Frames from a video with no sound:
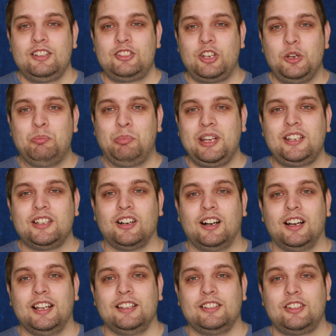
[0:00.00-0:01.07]
two big
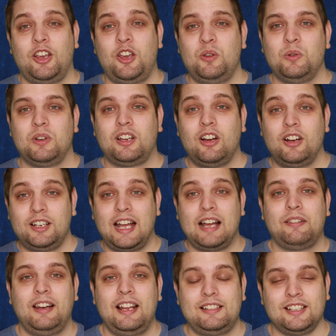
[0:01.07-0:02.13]
guys who were kind of
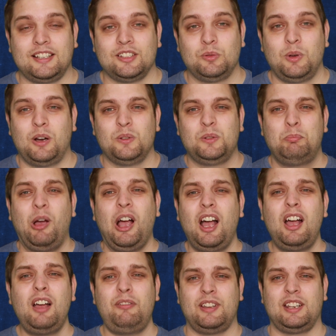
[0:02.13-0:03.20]
athletic as well was
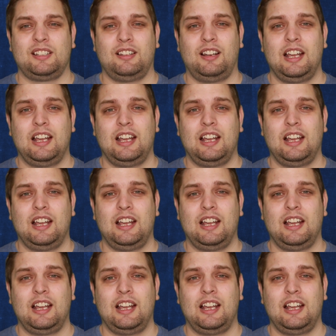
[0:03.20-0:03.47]
perfect.